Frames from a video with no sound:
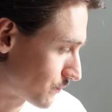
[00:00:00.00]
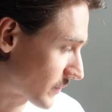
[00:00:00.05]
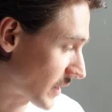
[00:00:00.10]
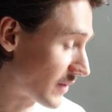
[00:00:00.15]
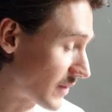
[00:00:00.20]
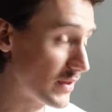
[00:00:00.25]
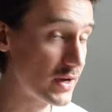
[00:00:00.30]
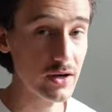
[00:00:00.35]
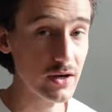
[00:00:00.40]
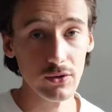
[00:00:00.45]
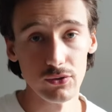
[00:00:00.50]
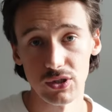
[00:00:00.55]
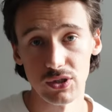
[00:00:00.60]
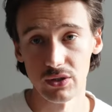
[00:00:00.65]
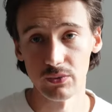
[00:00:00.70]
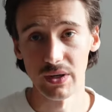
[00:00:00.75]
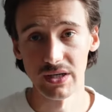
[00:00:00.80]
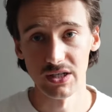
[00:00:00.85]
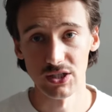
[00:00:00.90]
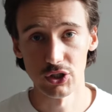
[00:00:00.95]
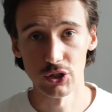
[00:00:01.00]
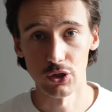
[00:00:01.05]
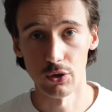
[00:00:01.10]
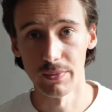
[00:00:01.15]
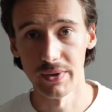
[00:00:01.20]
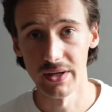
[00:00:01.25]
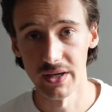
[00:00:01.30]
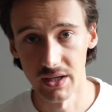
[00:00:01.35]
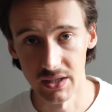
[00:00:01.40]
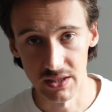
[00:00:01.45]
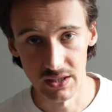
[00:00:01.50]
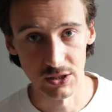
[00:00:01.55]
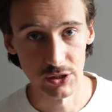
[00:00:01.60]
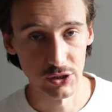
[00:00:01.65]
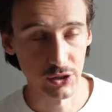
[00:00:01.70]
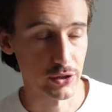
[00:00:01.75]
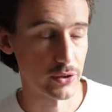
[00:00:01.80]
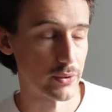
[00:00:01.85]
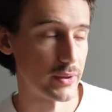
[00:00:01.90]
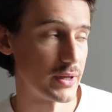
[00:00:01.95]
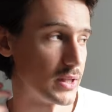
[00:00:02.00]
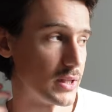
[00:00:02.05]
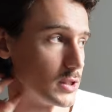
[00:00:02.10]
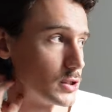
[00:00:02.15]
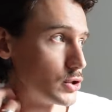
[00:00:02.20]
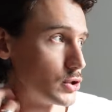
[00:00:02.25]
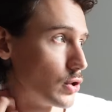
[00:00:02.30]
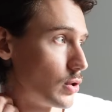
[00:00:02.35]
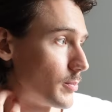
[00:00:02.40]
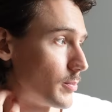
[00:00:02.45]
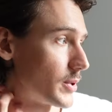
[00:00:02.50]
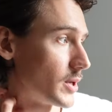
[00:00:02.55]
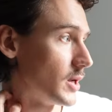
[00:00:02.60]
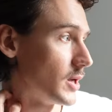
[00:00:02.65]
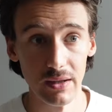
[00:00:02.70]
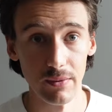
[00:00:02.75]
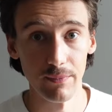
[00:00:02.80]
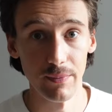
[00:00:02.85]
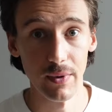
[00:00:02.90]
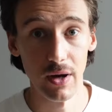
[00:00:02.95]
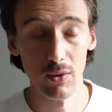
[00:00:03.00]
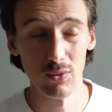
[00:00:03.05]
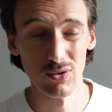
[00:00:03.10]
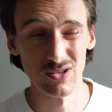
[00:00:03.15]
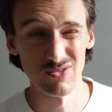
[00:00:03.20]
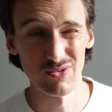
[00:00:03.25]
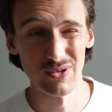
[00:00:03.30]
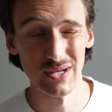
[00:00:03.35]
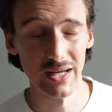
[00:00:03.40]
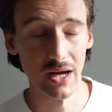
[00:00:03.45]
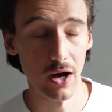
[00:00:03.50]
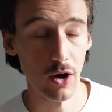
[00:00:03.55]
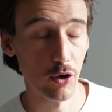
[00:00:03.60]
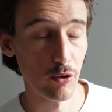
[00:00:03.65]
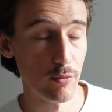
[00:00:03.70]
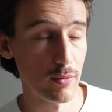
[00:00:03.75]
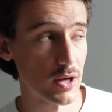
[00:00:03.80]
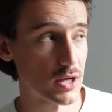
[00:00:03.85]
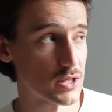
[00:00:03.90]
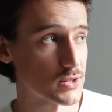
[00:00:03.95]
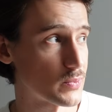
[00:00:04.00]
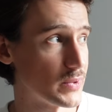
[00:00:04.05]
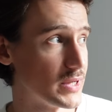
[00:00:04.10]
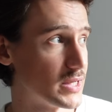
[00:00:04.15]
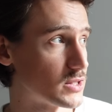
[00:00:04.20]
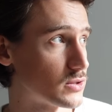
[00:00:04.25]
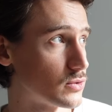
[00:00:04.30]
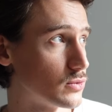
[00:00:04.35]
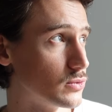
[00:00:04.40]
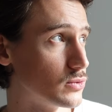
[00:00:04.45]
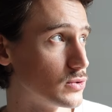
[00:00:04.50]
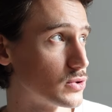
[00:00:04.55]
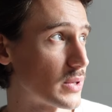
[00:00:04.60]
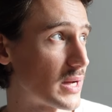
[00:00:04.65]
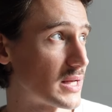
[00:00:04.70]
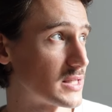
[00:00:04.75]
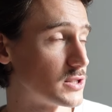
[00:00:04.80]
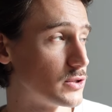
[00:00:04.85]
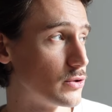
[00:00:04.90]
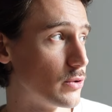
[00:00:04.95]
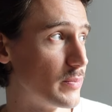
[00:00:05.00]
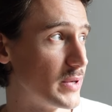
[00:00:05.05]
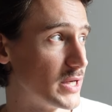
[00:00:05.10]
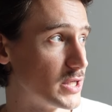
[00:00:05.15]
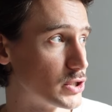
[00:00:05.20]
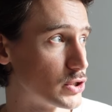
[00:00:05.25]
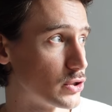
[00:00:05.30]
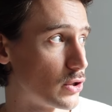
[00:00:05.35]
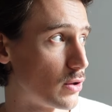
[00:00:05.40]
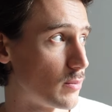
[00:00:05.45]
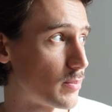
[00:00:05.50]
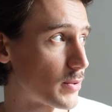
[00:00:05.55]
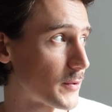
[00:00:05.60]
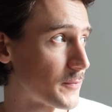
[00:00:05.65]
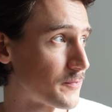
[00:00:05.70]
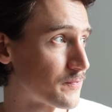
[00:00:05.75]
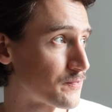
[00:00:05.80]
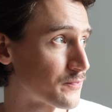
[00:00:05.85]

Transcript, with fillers: And then I also went shopping. I didn't show you any of the shop, but I wasn't really home last week at all, so I had to do a big shop.